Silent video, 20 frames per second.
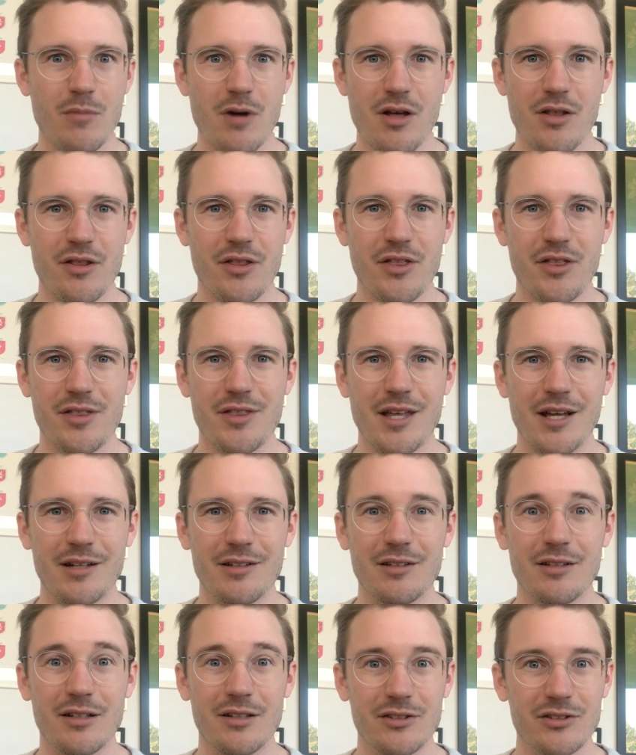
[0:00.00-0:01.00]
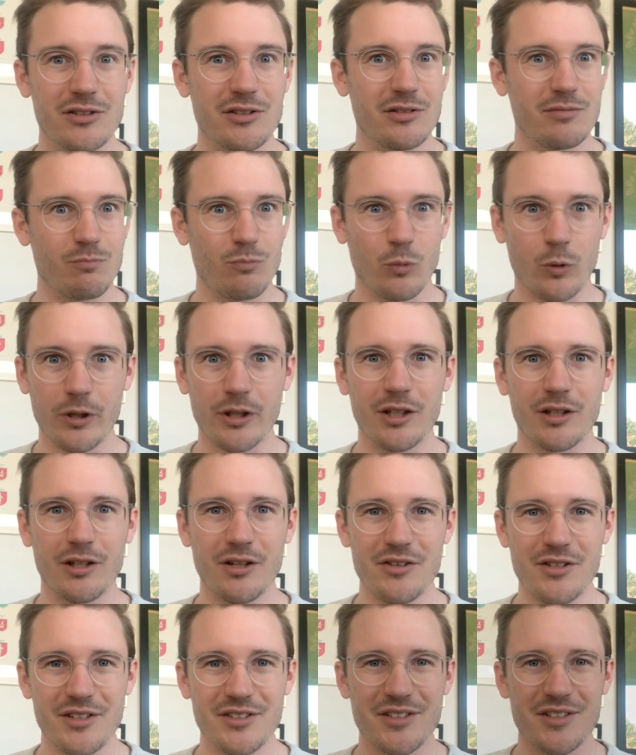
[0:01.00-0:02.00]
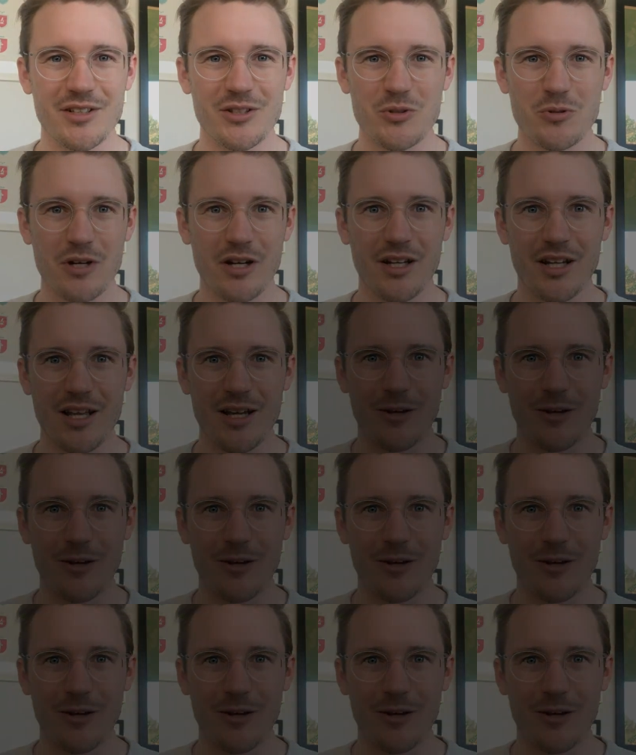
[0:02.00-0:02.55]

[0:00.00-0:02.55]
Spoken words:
month that is working on these things right